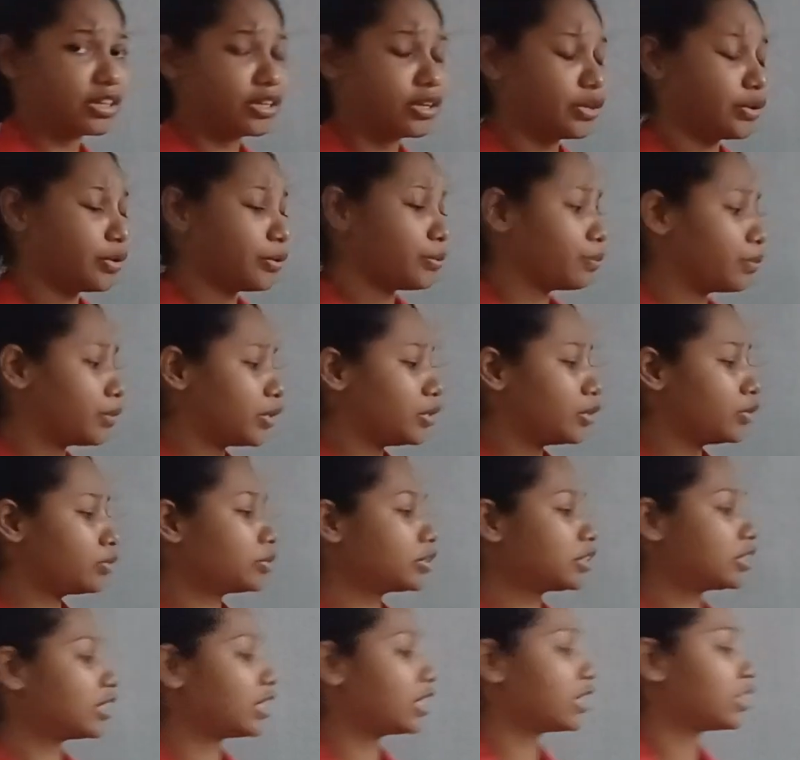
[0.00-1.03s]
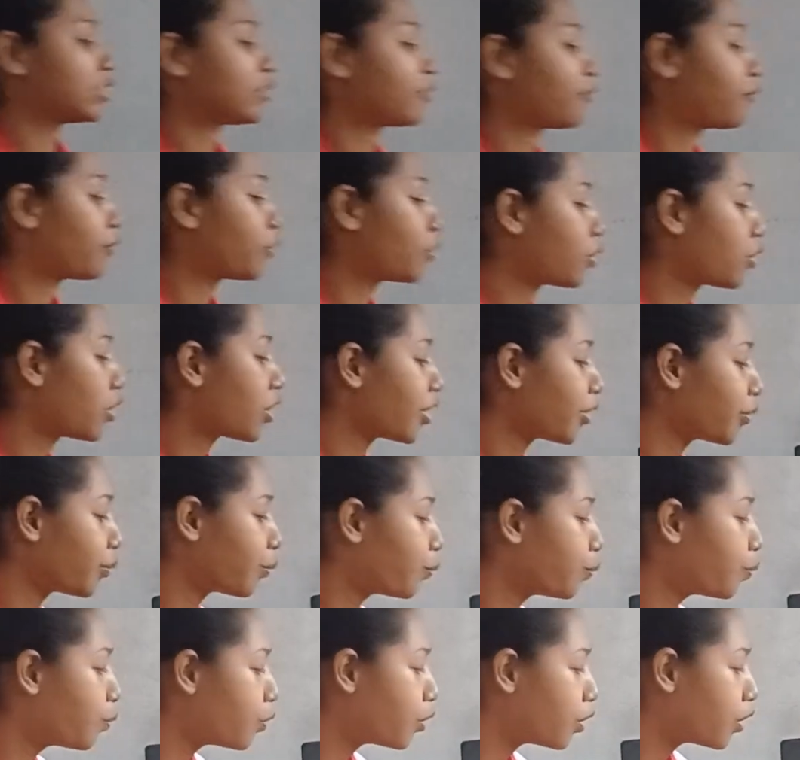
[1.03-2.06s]
We use this for
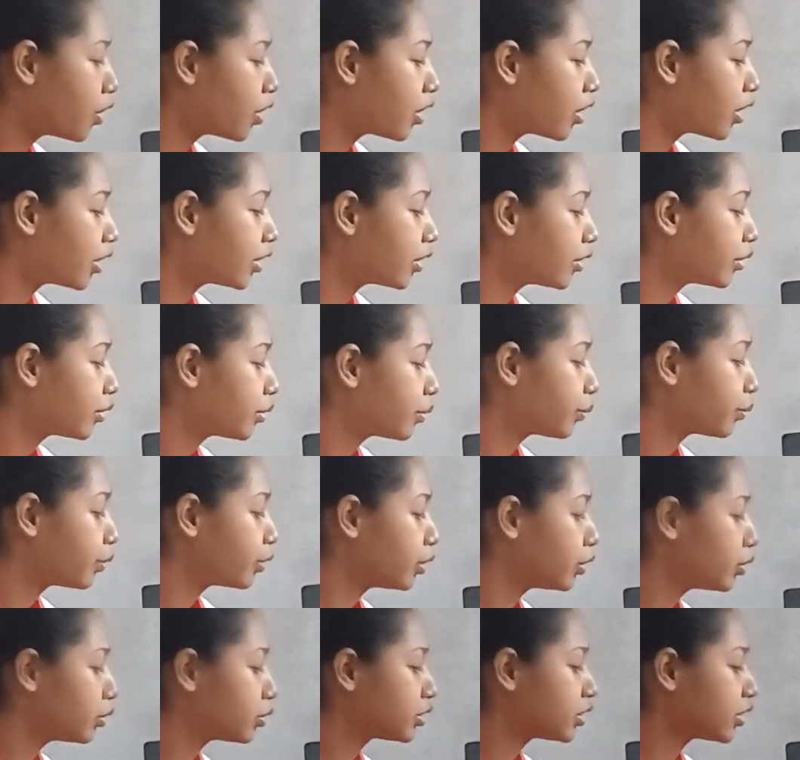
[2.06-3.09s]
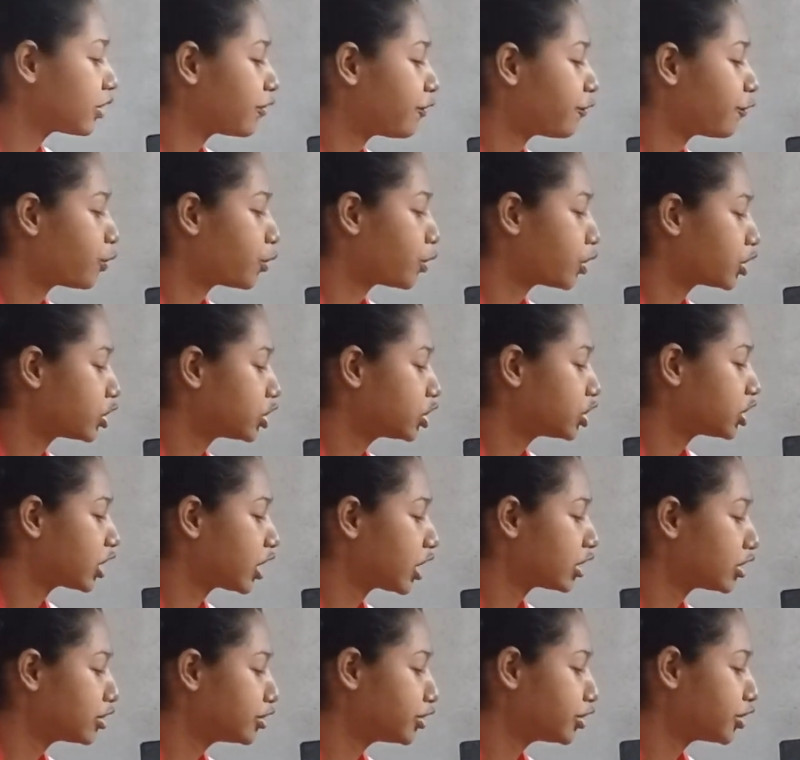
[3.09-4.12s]
wood, we use it for
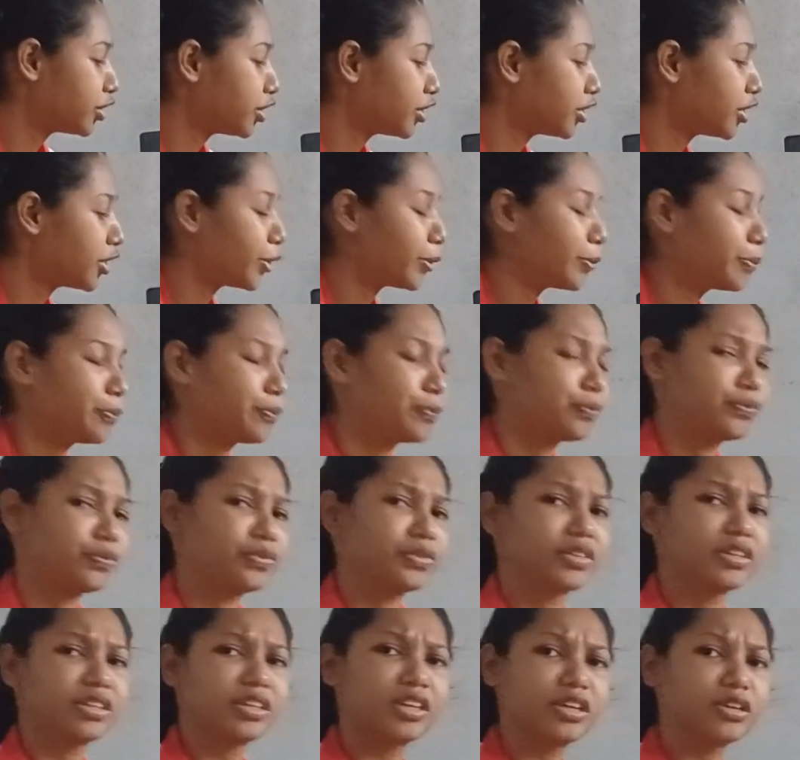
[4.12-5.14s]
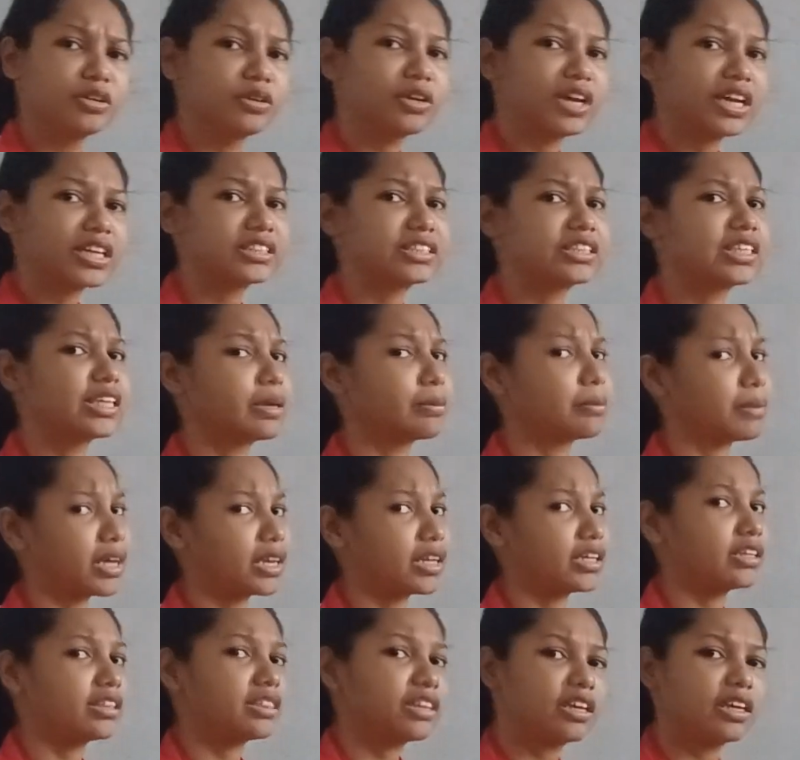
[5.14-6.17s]
shelter. Can you guys name
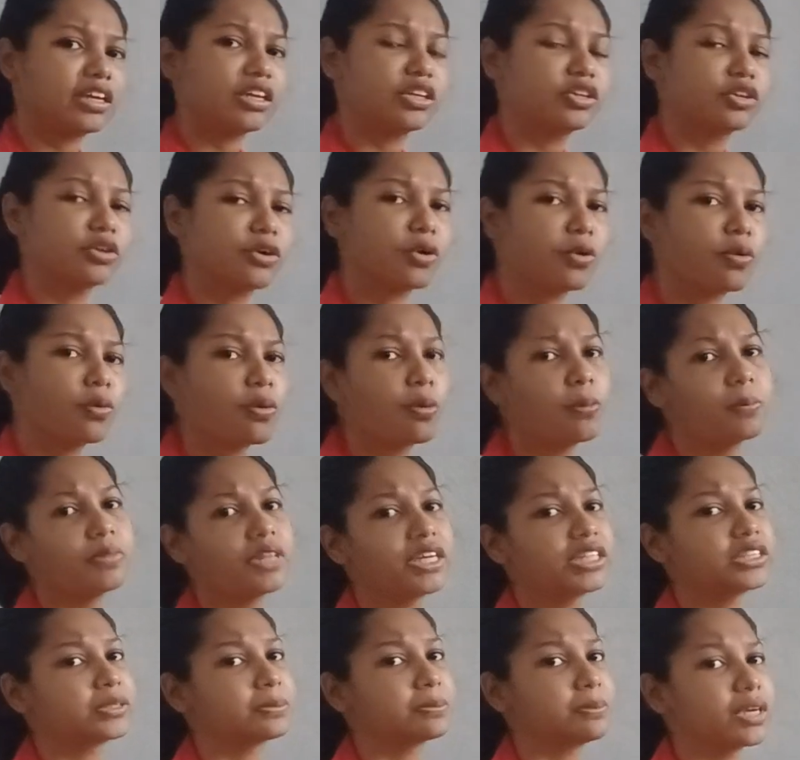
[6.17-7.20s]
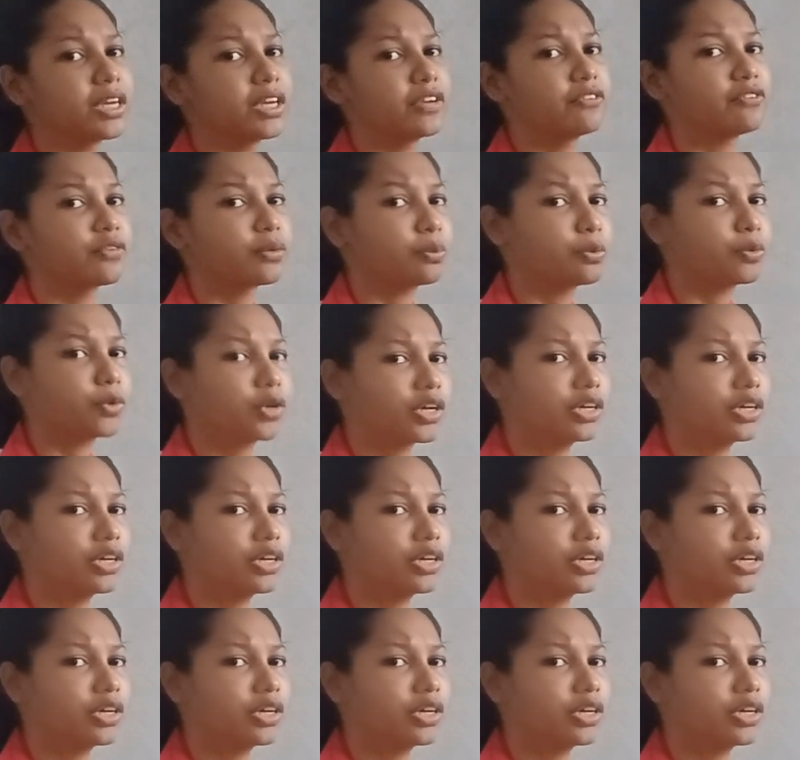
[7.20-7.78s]
anything in your home that's made from wood?